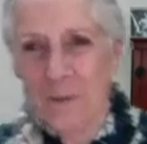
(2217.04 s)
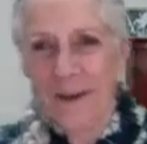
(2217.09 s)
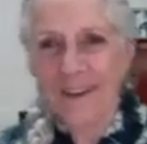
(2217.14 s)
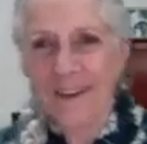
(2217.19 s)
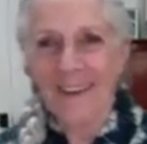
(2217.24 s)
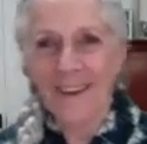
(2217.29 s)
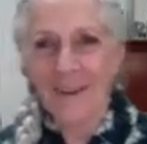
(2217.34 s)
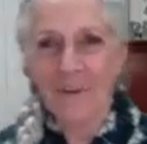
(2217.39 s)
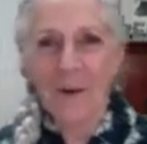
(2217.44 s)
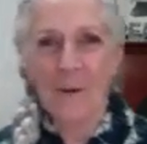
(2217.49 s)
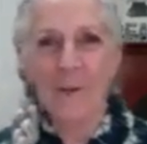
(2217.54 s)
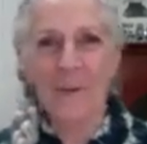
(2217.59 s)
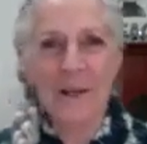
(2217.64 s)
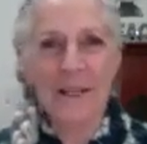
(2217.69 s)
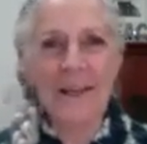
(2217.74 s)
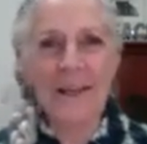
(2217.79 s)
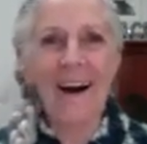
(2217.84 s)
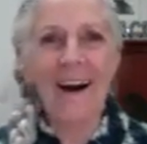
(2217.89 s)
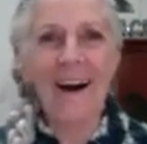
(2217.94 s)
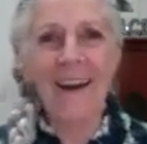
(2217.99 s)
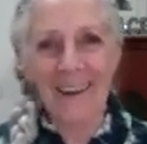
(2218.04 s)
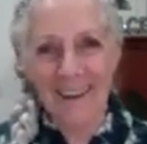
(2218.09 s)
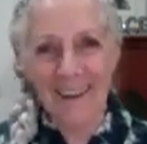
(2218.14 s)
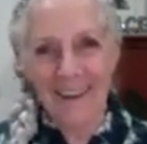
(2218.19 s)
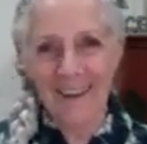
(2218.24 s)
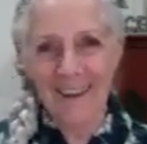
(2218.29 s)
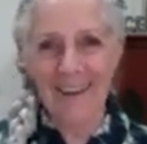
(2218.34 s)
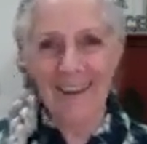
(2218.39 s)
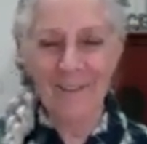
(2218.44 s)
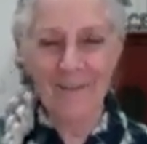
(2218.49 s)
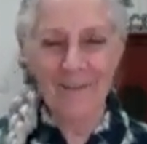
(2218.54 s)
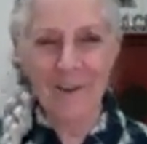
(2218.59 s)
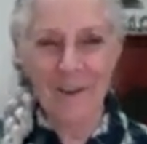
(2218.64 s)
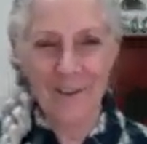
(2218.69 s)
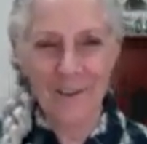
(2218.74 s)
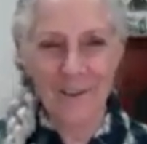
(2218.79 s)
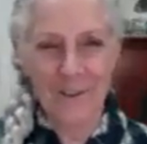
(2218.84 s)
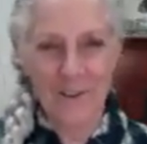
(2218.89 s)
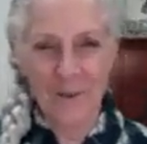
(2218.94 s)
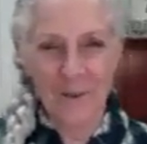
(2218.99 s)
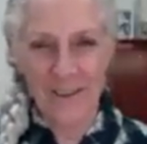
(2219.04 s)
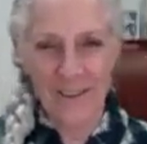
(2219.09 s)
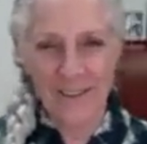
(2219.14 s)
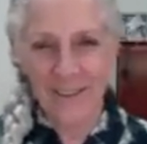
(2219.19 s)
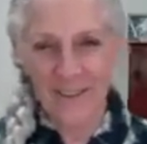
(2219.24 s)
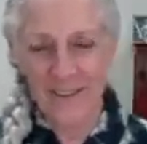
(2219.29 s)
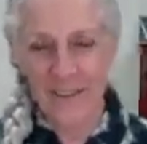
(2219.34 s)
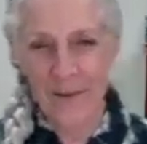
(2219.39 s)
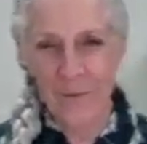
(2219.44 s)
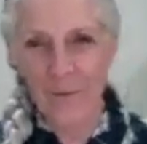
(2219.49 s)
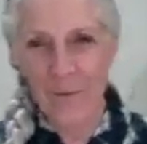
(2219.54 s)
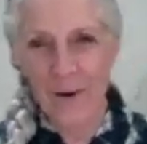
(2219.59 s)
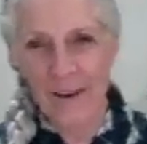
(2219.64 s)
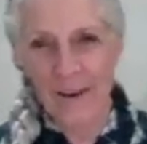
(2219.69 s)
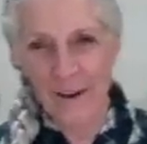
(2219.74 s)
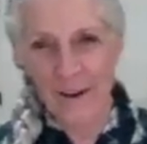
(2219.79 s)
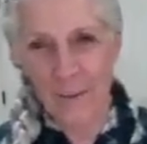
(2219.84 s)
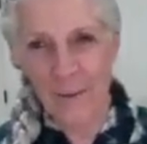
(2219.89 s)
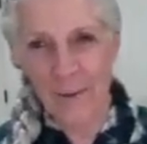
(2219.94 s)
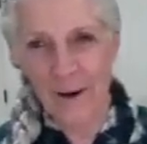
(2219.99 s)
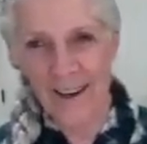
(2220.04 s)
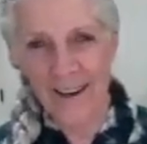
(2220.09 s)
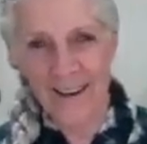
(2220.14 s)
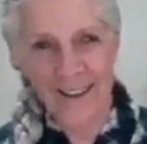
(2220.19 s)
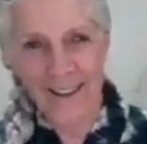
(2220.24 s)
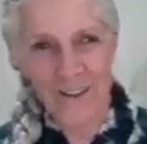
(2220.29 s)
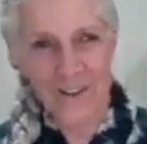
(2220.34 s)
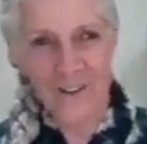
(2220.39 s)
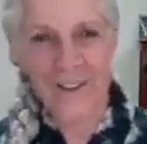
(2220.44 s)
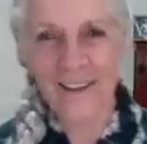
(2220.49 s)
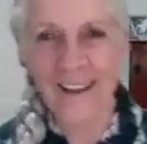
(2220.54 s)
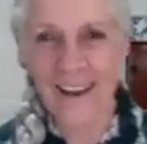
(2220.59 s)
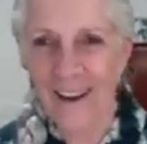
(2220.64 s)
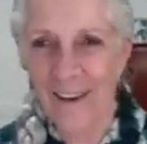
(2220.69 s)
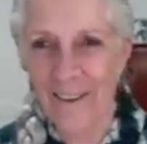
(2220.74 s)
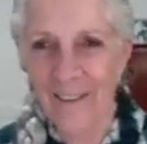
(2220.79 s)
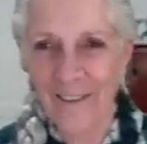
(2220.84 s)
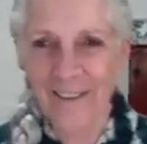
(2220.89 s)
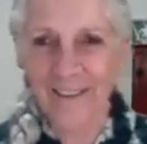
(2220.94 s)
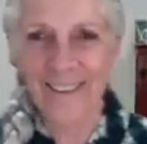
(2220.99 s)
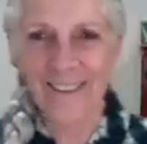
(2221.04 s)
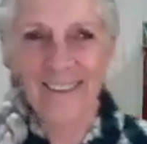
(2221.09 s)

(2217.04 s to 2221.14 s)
but we were young and we could do it. It didn't break our bodies. Now